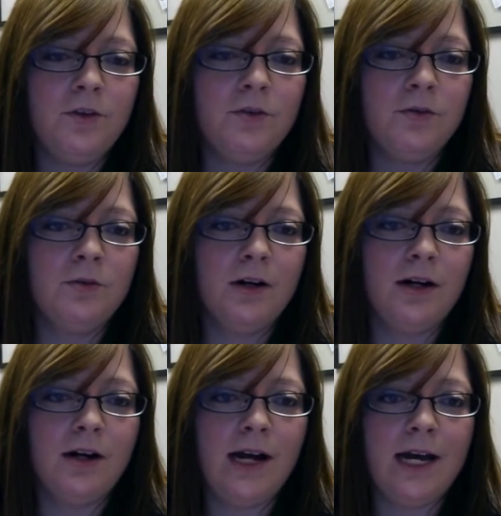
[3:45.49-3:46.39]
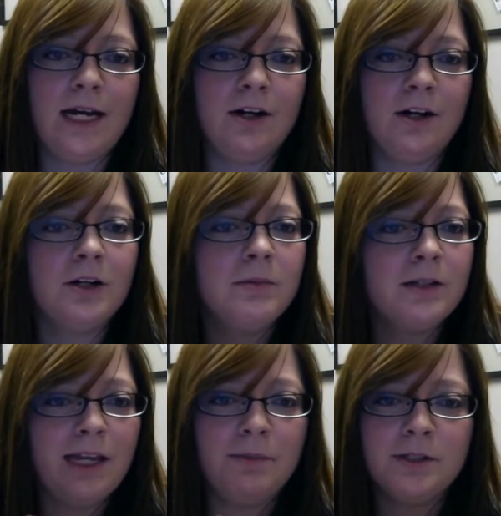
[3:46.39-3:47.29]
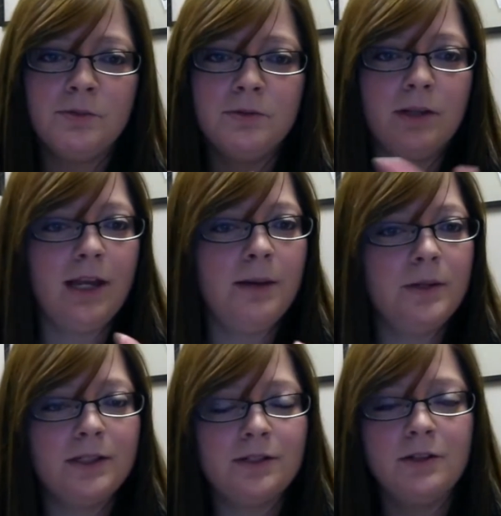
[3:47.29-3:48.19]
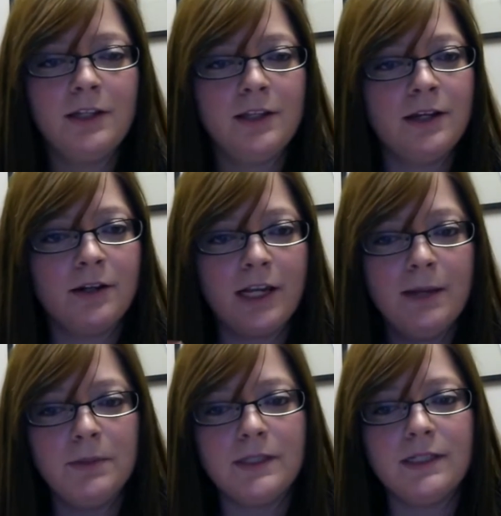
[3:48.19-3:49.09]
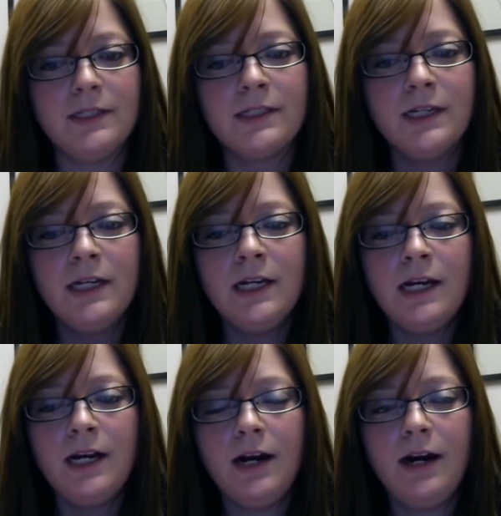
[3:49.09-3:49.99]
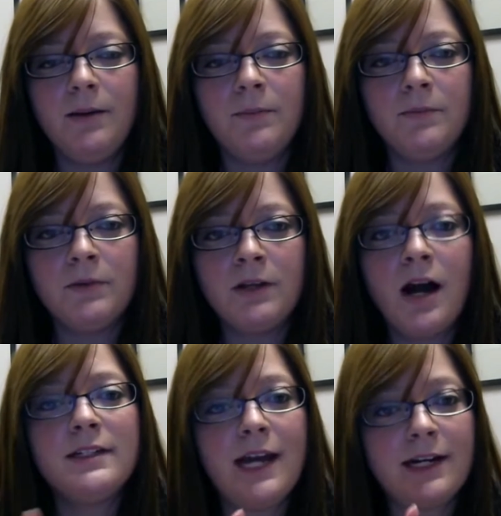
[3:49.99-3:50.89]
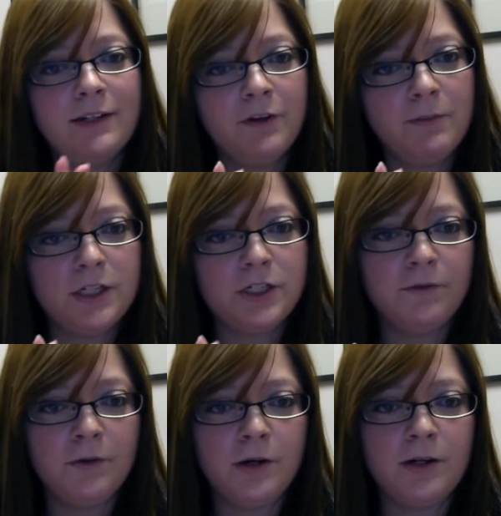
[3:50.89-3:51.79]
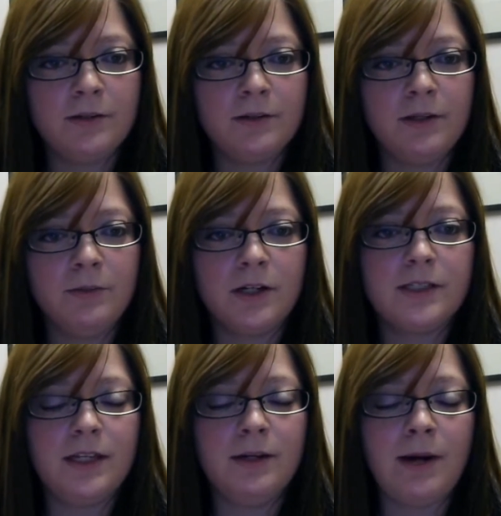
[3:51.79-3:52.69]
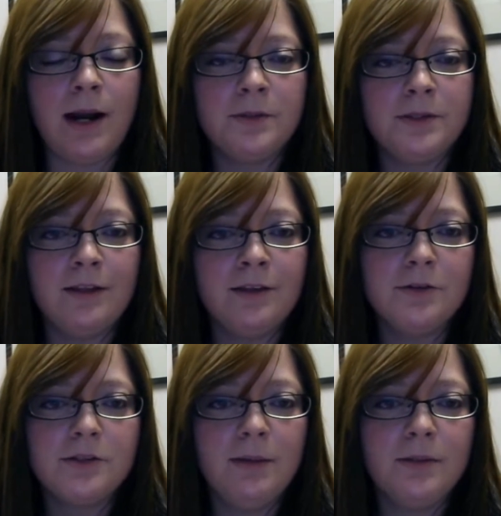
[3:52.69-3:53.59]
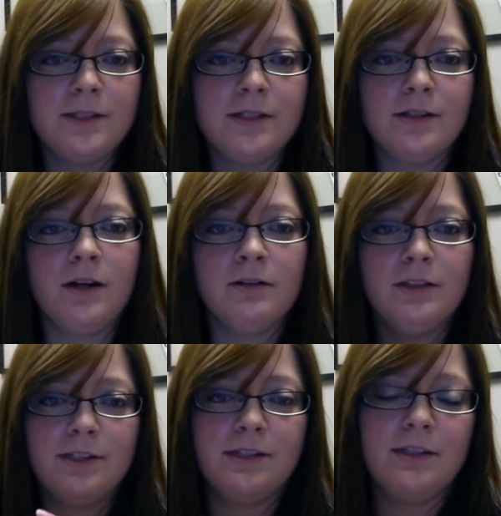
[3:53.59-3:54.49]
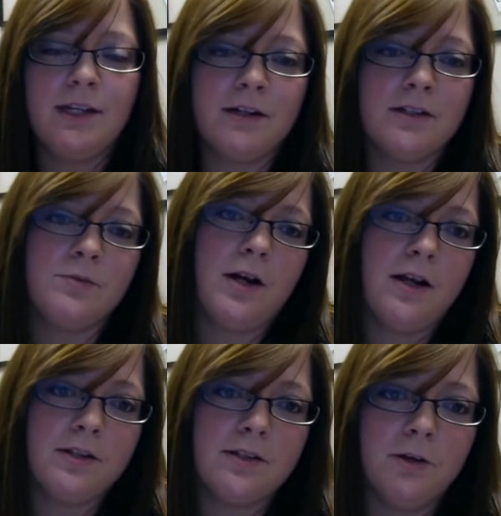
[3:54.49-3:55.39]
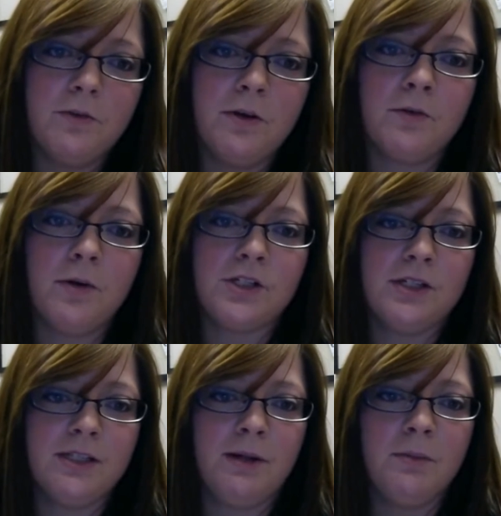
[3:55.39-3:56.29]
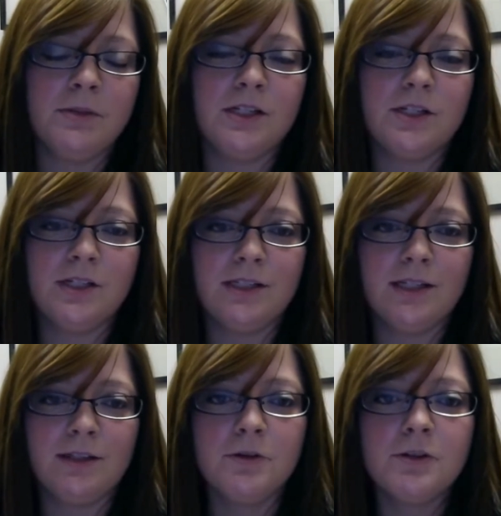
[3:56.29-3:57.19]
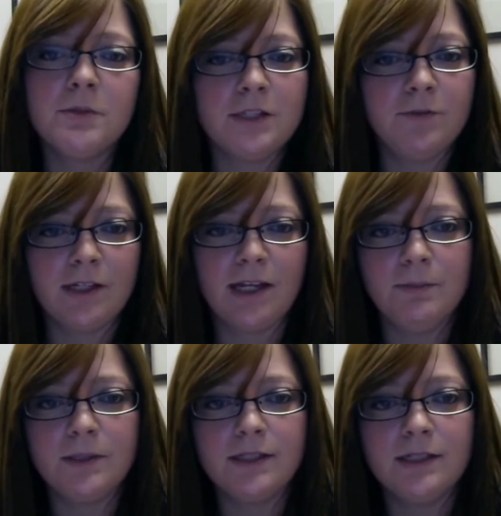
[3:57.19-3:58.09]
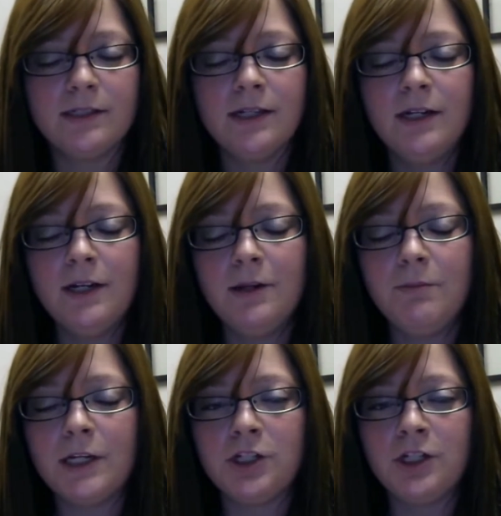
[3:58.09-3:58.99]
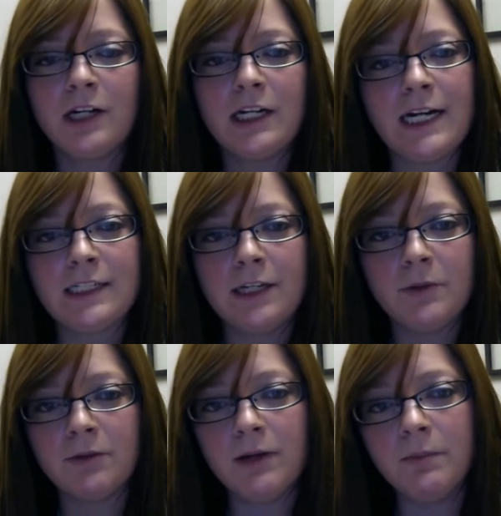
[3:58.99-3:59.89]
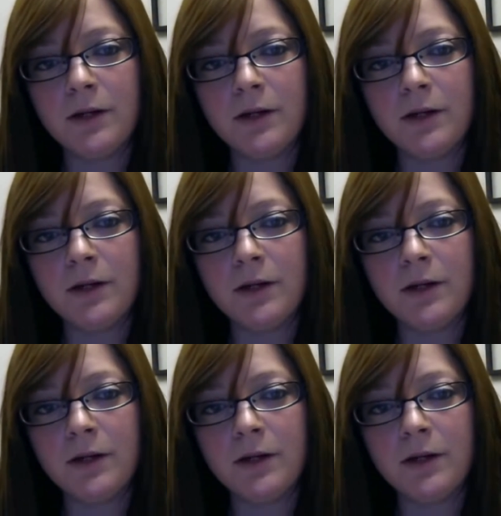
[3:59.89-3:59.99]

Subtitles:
you are at our urban campus, Boone campus, or any of the other campuses, contact information for the Work Study reps at those campuses are listed there as well. So if you have questions about positions at those specific campuses, make sure you're connecting with the right